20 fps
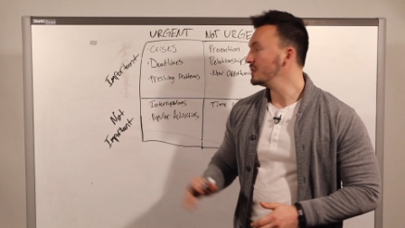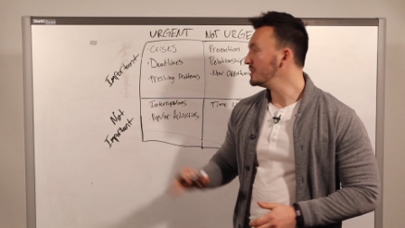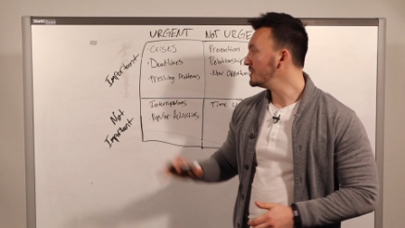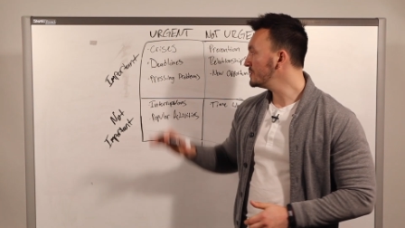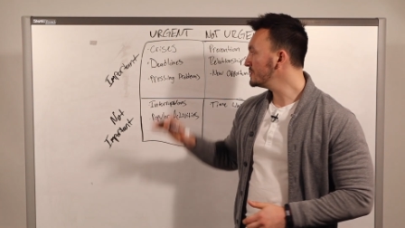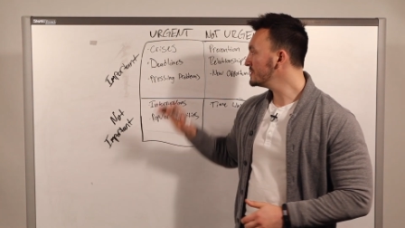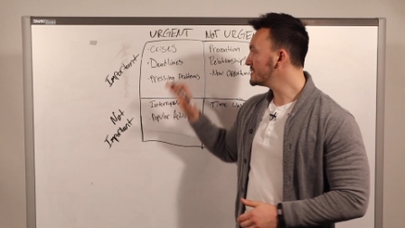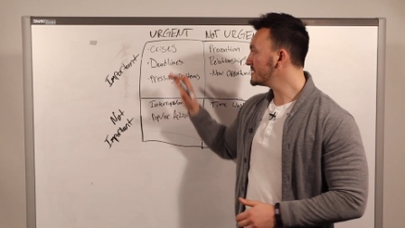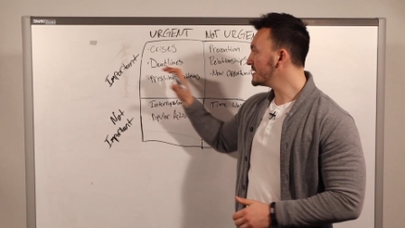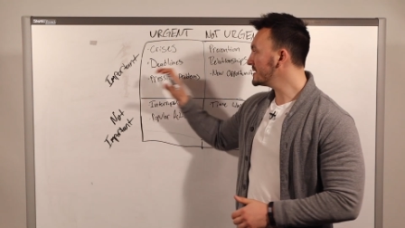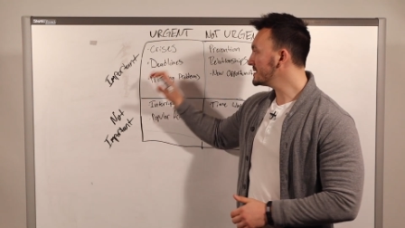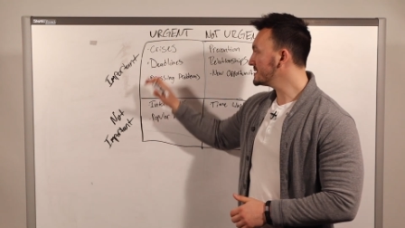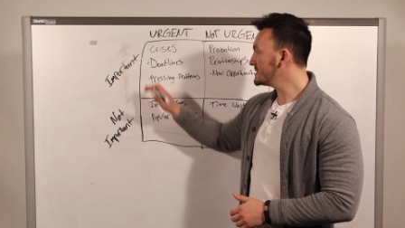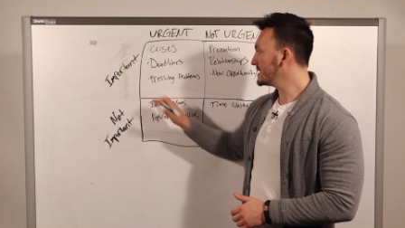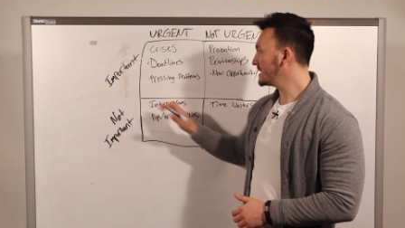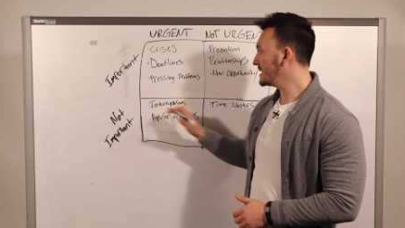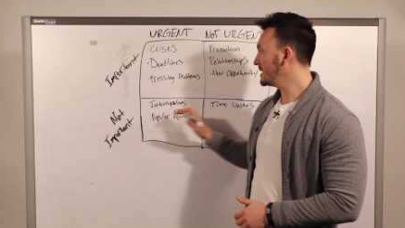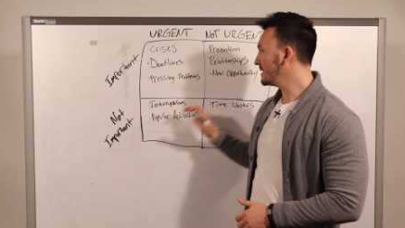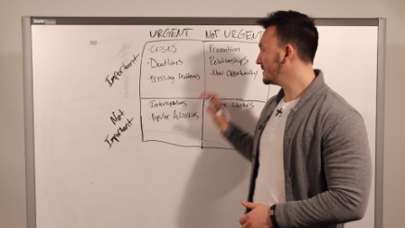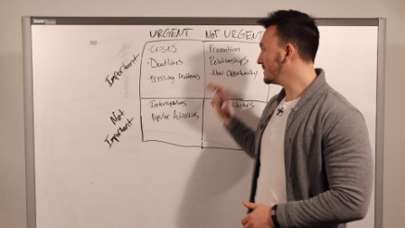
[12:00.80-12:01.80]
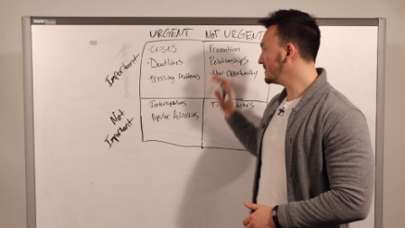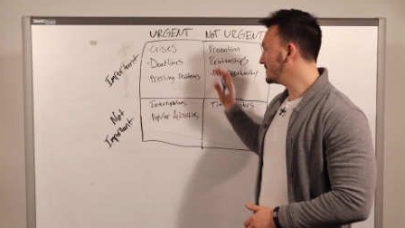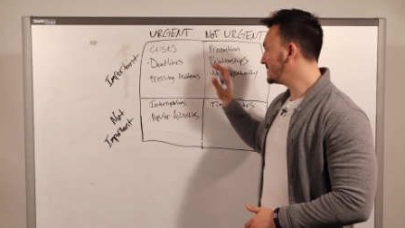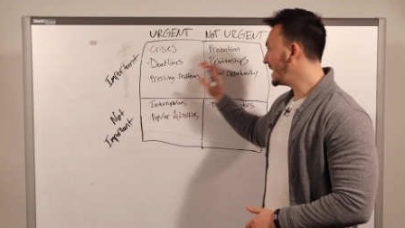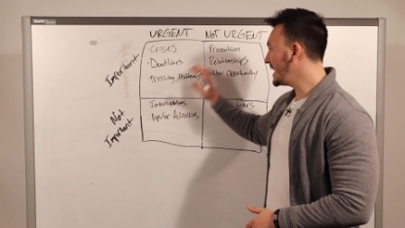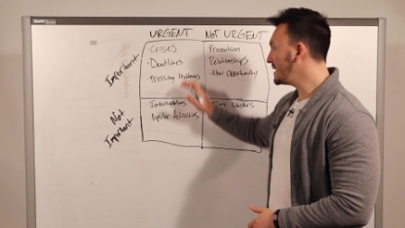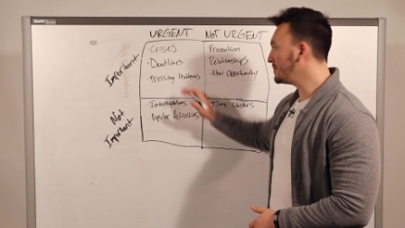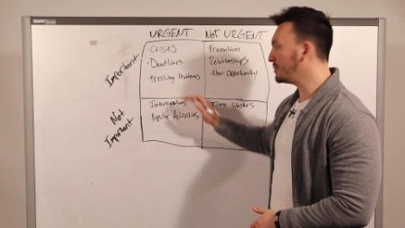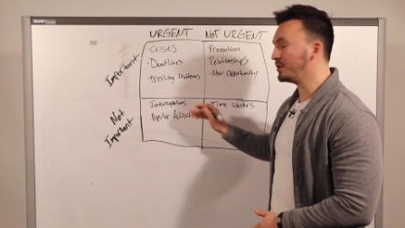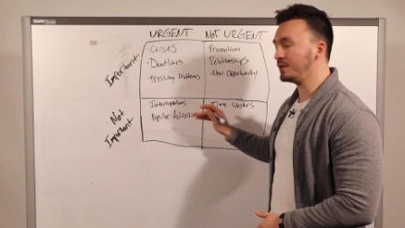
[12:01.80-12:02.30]
use this
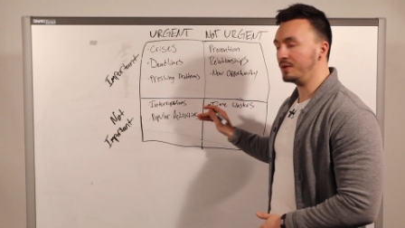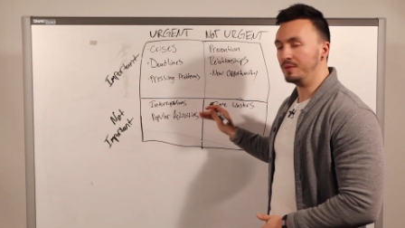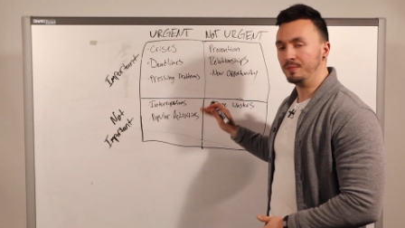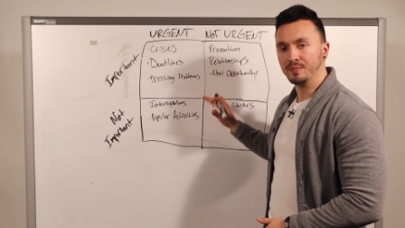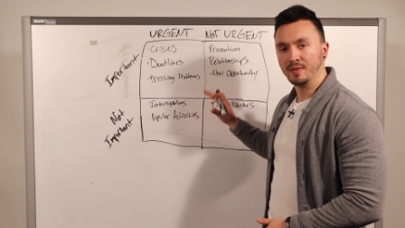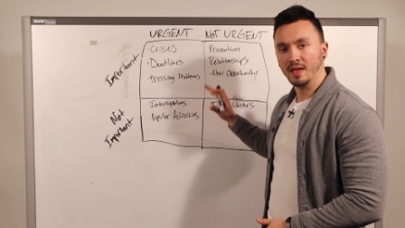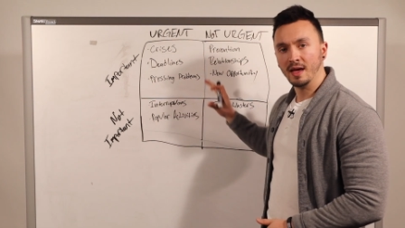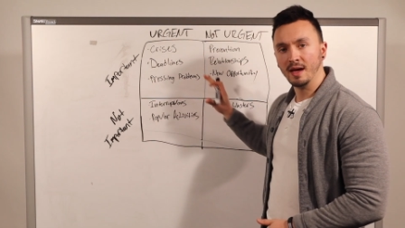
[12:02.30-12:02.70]
table,